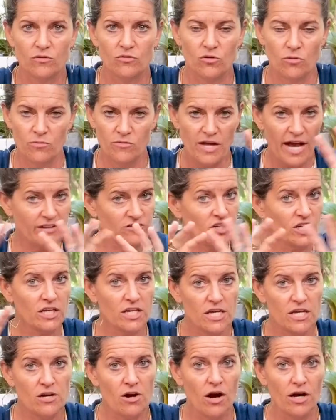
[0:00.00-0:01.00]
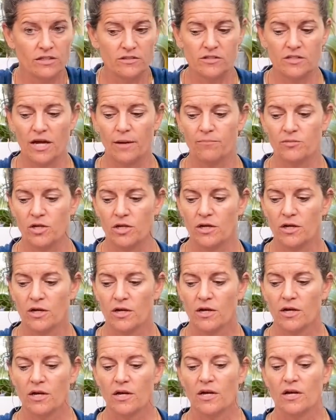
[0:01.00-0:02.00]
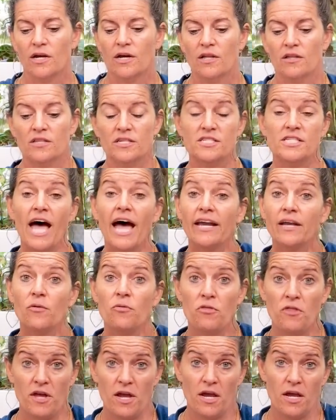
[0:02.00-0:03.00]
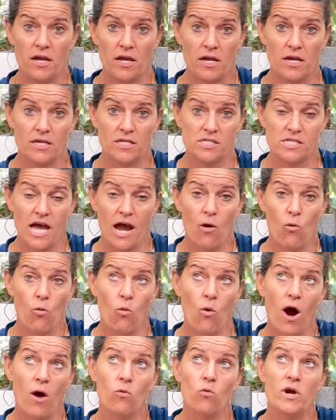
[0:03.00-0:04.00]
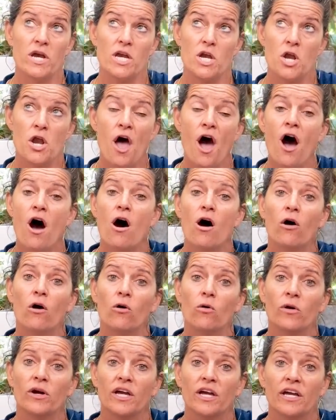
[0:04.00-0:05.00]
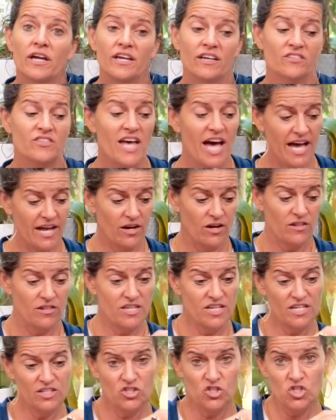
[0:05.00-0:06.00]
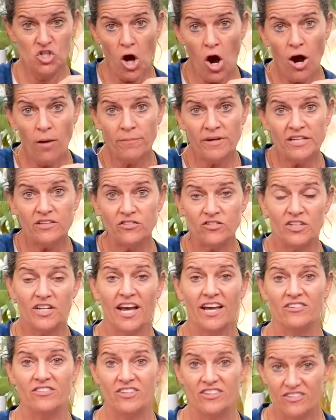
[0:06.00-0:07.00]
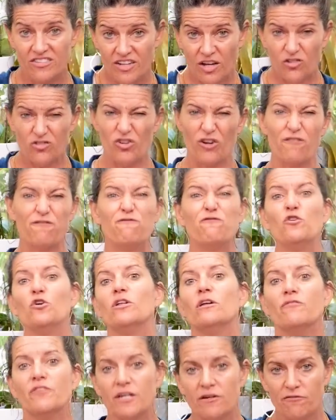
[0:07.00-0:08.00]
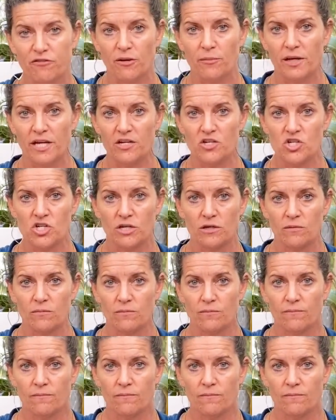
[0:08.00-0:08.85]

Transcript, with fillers: So that's a key concept. The second thing is that what we know is that these zombie senescent cells are full of inflammation.